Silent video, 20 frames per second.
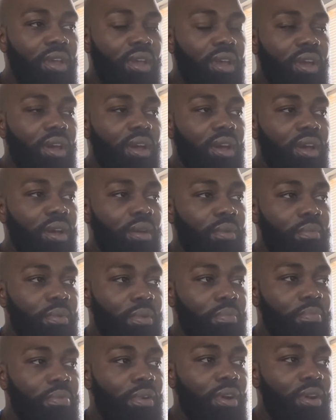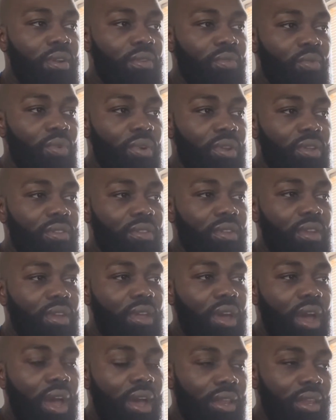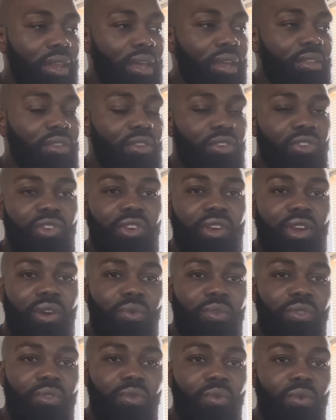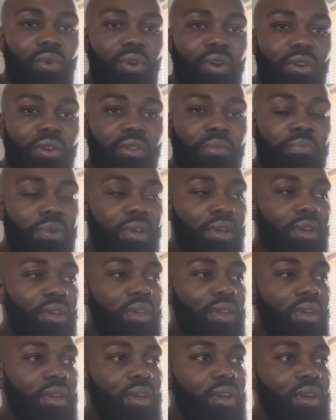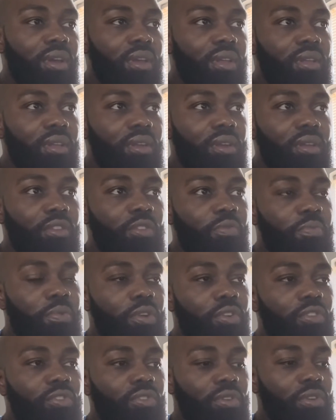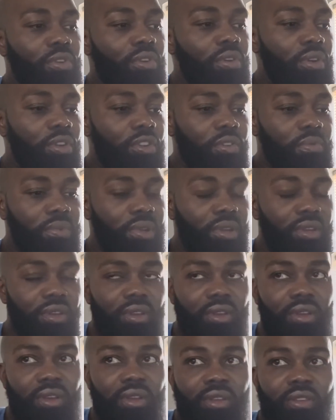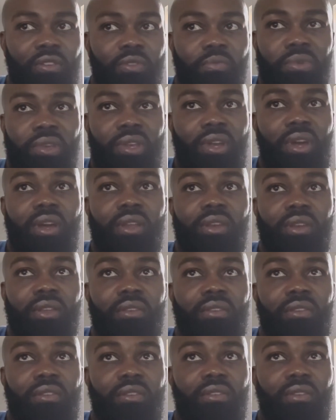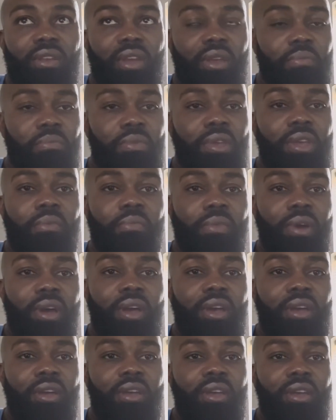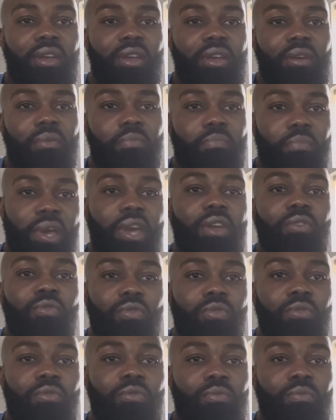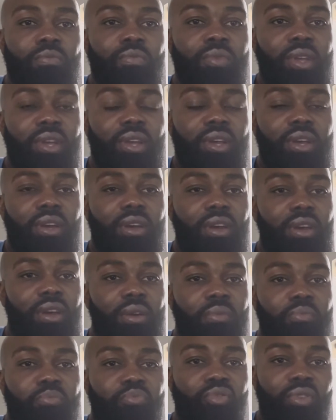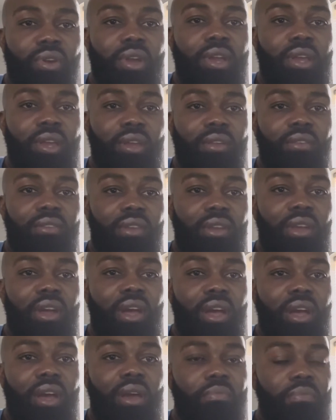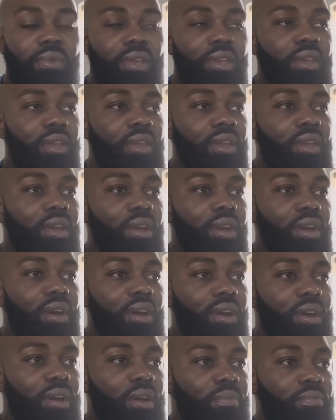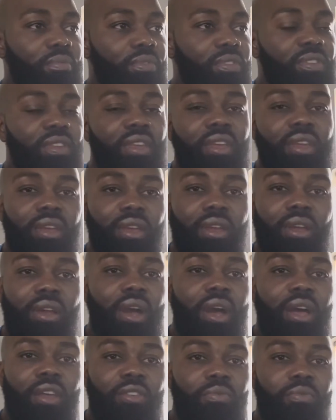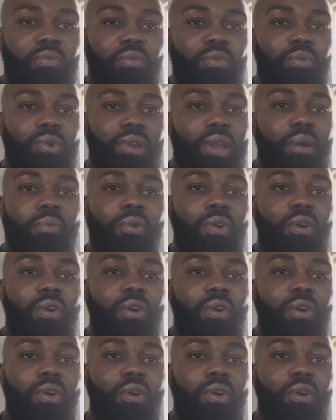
and part of what I'd like to share with the world. But spiritual nourishment is beyond this. It's like me in my bedroom praying to God, me singing gospel when I'm